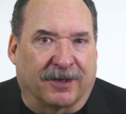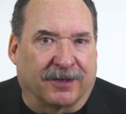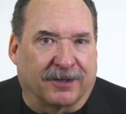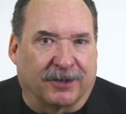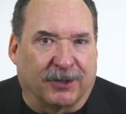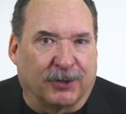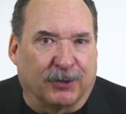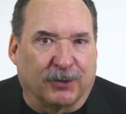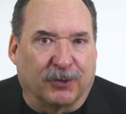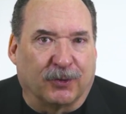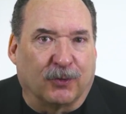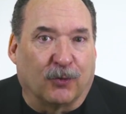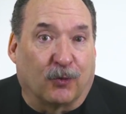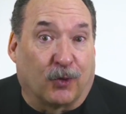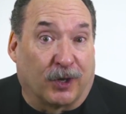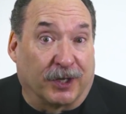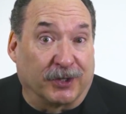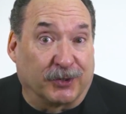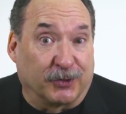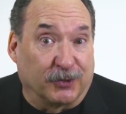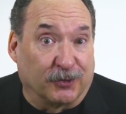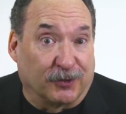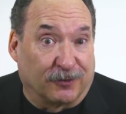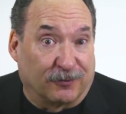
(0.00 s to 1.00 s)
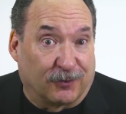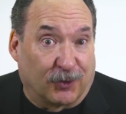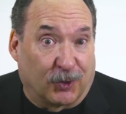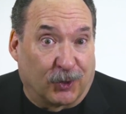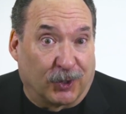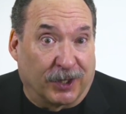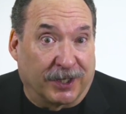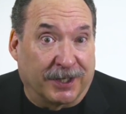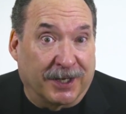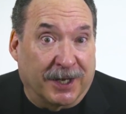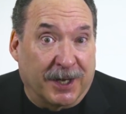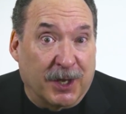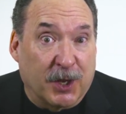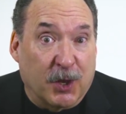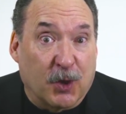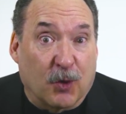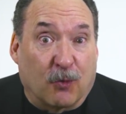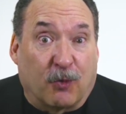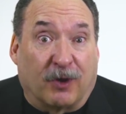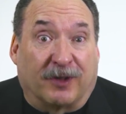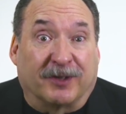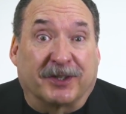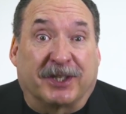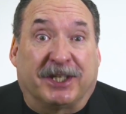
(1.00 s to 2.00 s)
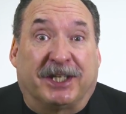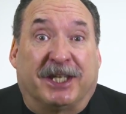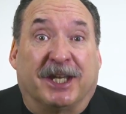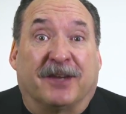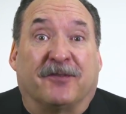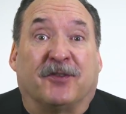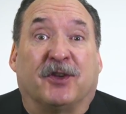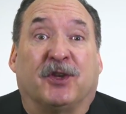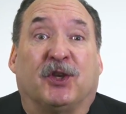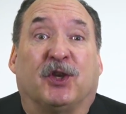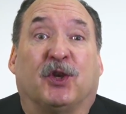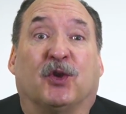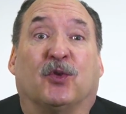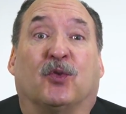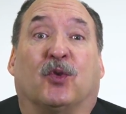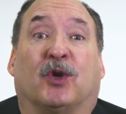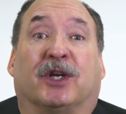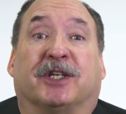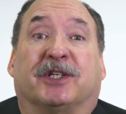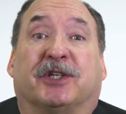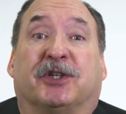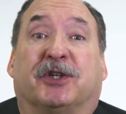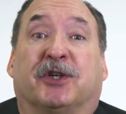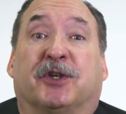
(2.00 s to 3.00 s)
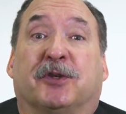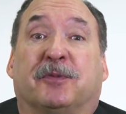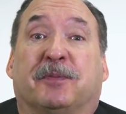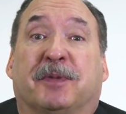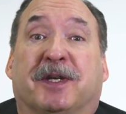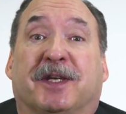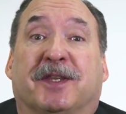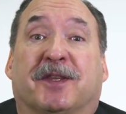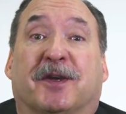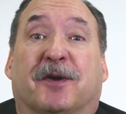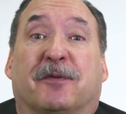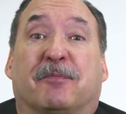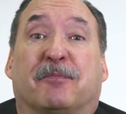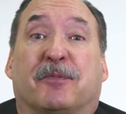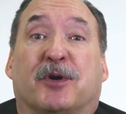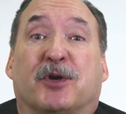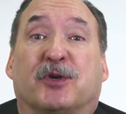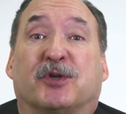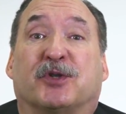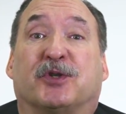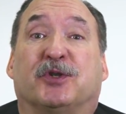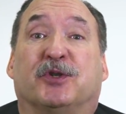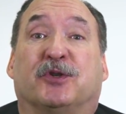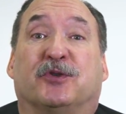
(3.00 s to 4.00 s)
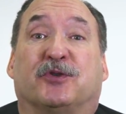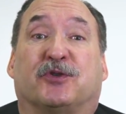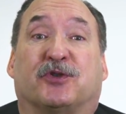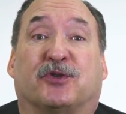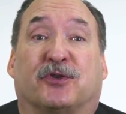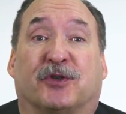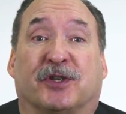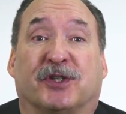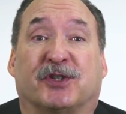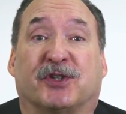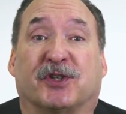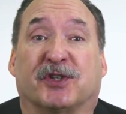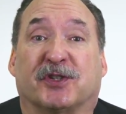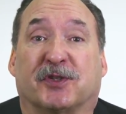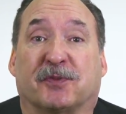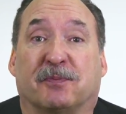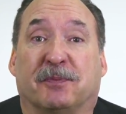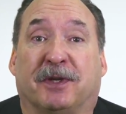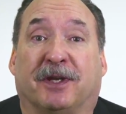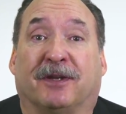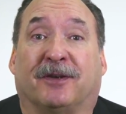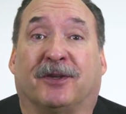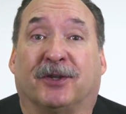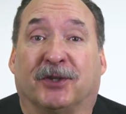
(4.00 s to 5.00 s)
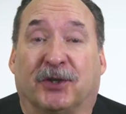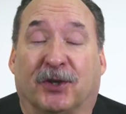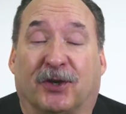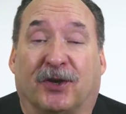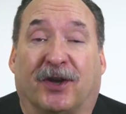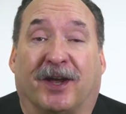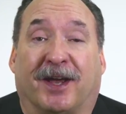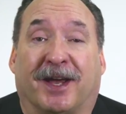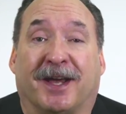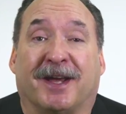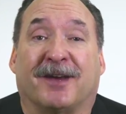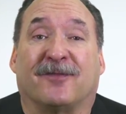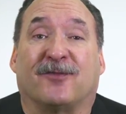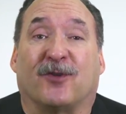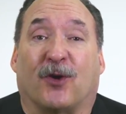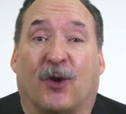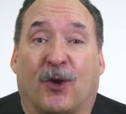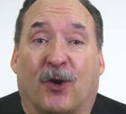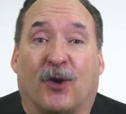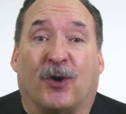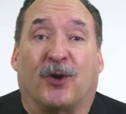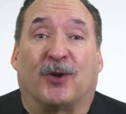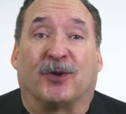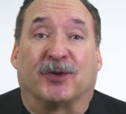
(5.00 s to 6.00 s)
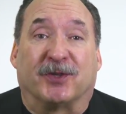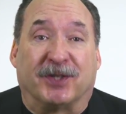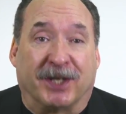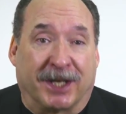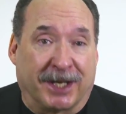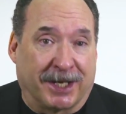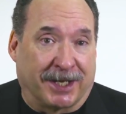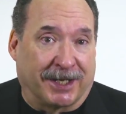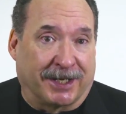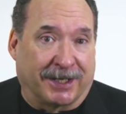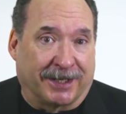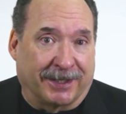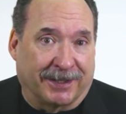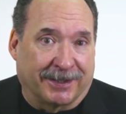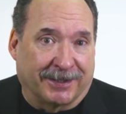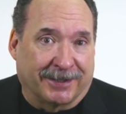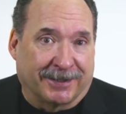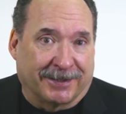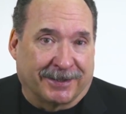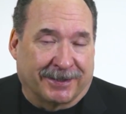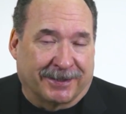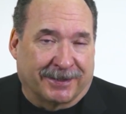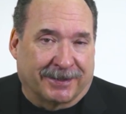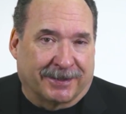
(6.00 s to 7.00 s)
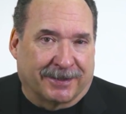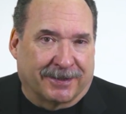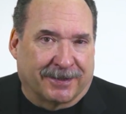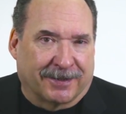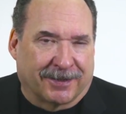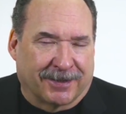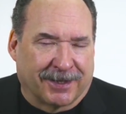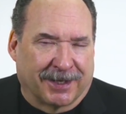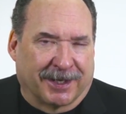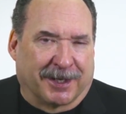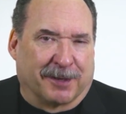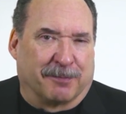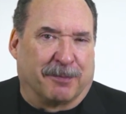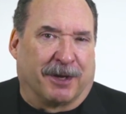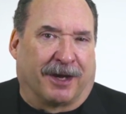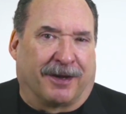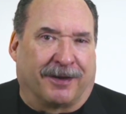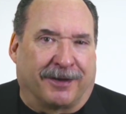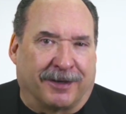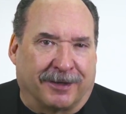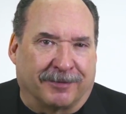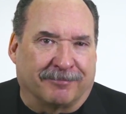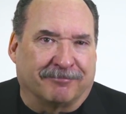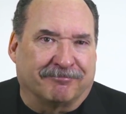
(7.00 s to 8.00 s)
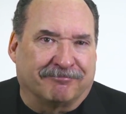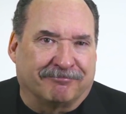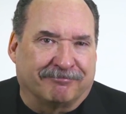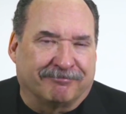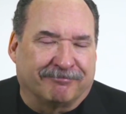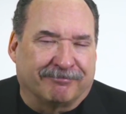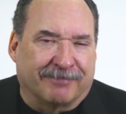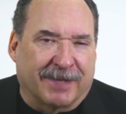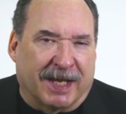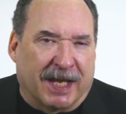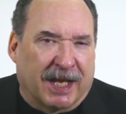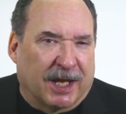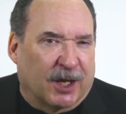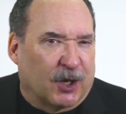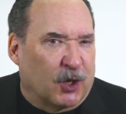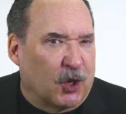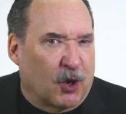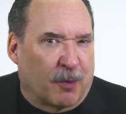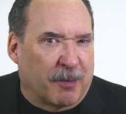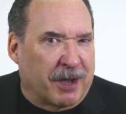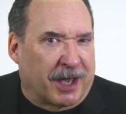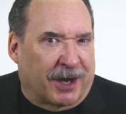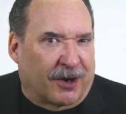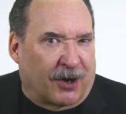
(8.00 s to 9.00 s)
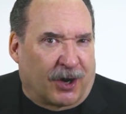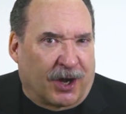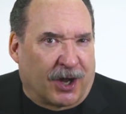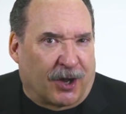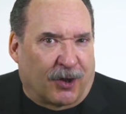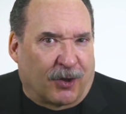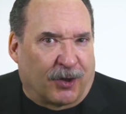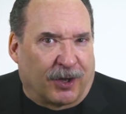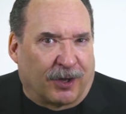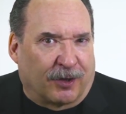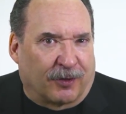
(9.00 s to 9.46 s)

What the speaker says: that you want to avoid while giving you what could be the most nutritious meal you'll have all day. Think about it. No matter how